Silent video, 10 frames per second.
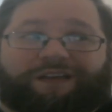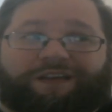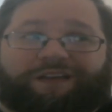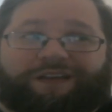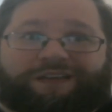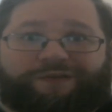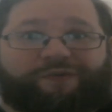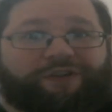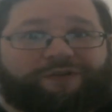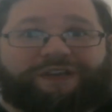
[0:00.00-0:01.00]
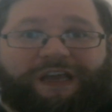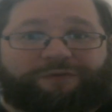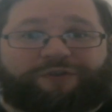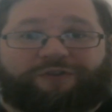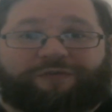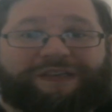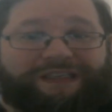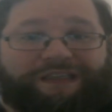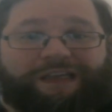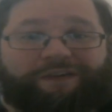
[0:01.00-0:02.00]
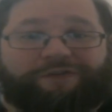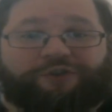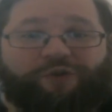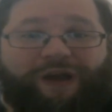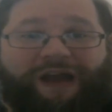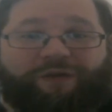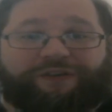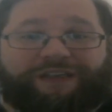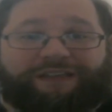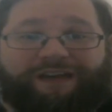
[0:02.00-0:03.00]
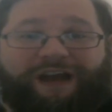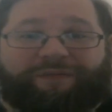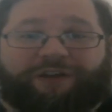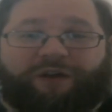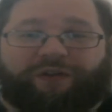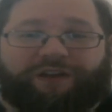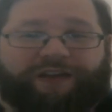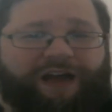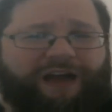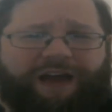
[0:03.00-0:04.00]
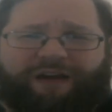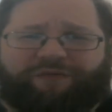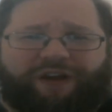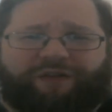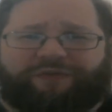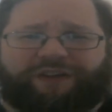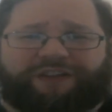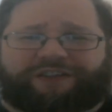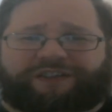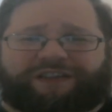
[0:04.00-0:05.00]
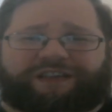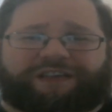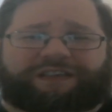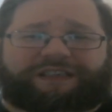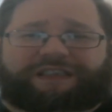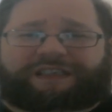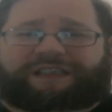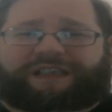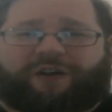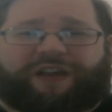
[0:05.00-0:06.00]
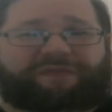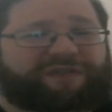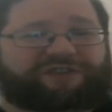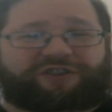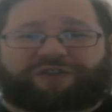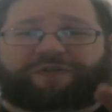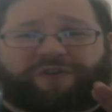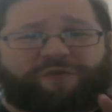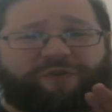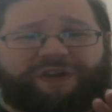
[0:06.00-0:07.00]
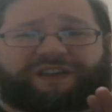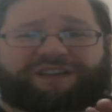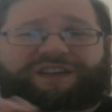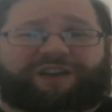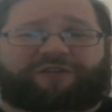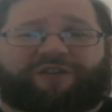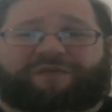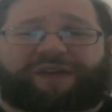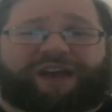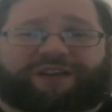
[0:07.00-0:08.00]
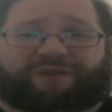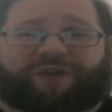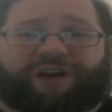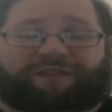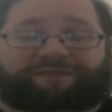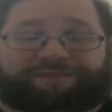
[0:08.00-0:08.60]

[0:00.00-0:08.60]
This is one of those games where you'll be sitting there for 2 hours at a time and going, God, I really just need to, okay, maybe just a few more minutes and then I'll go to bed, I swear.